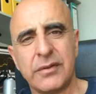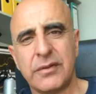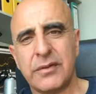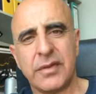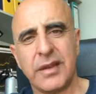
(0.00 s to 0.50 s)

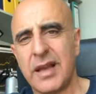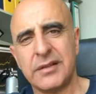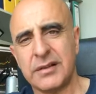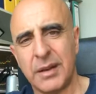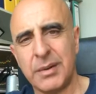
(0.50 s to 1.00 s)
three
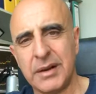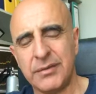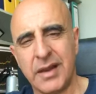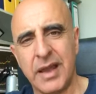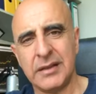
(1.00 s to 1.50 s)
hundred, I believe,
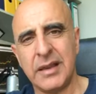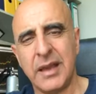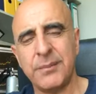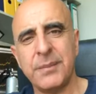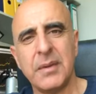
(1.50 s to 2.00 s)
end
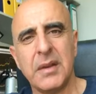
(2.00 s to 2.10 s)
game.